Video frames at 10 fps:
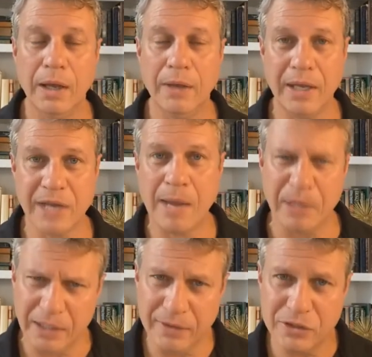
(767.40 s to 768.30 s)
that is
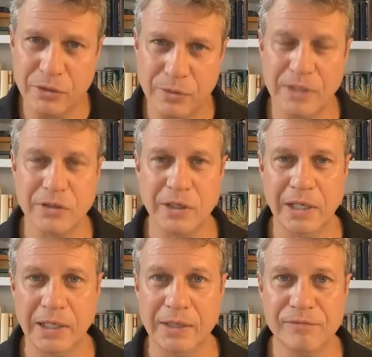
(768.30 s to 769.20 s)
happening. And these two things are
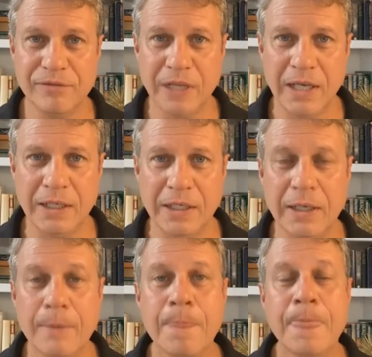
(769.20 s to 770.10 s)
getting conflated.
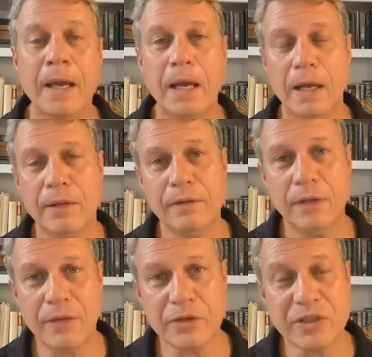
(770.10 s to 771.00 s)
Uh, the
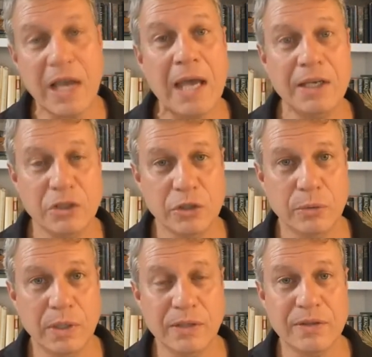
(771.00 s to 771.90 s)
other side issue
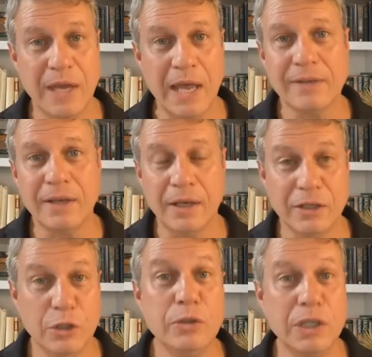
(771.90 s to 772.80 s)
is that uh, a
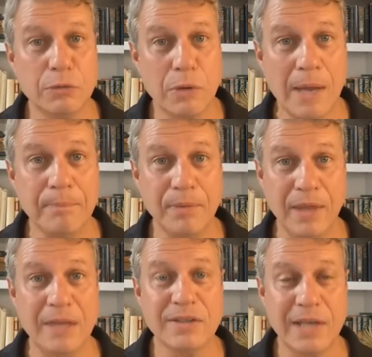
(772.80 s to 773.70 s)
union rep then
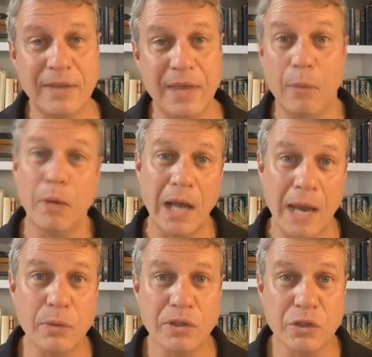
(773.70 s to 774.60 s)
said that what I
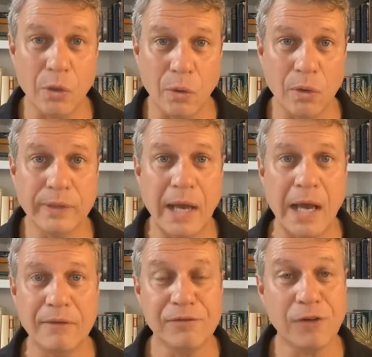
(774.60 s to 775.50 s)
was told on
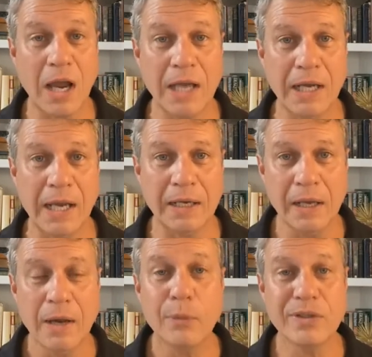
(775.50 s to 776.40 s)
Friday
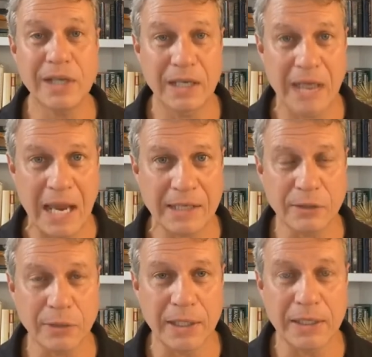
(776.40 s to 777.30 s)
was
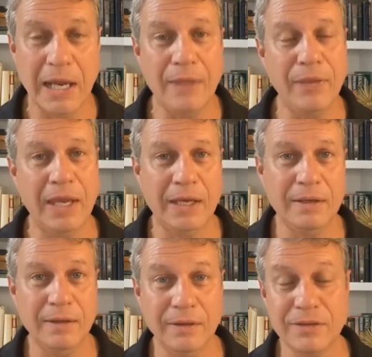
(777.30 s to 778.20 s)
inaccurate, and they
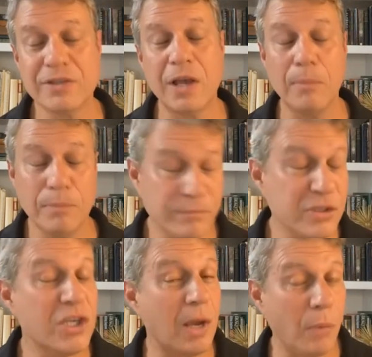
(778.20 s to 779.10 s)
uh, some
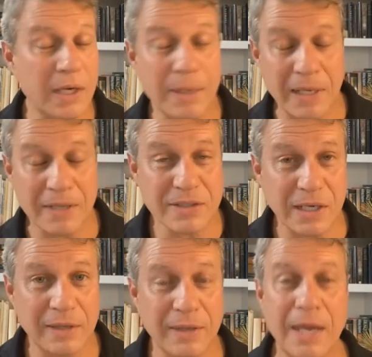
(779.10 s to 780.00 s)
someone I'm not
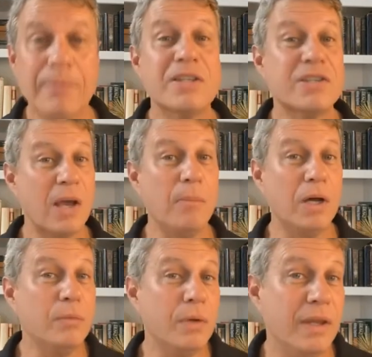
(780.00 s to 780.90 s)
saying they, but
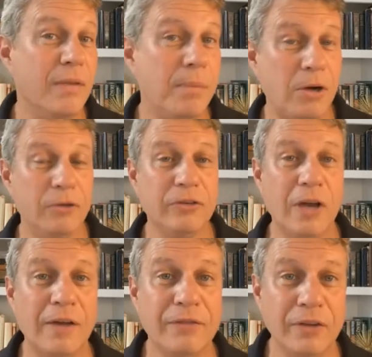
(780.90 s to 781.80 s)
someone within the post
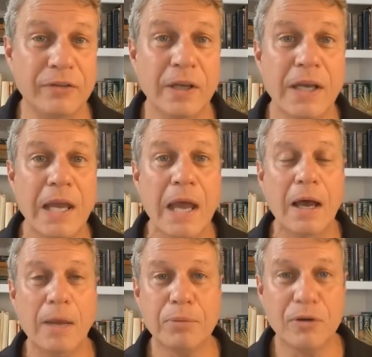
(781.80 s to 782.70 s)
office
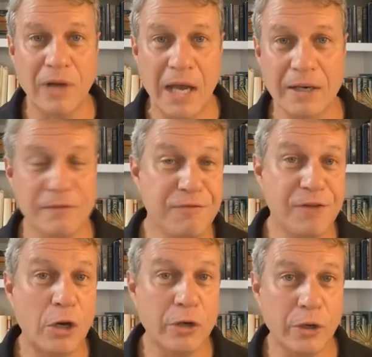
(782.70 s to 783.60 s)
uh, provided
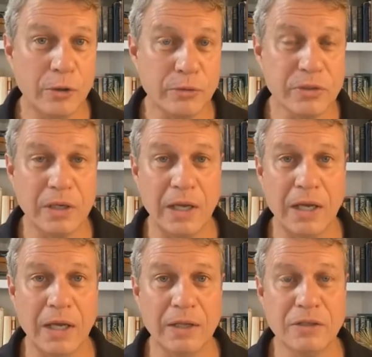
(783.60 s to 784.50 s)
photos uh,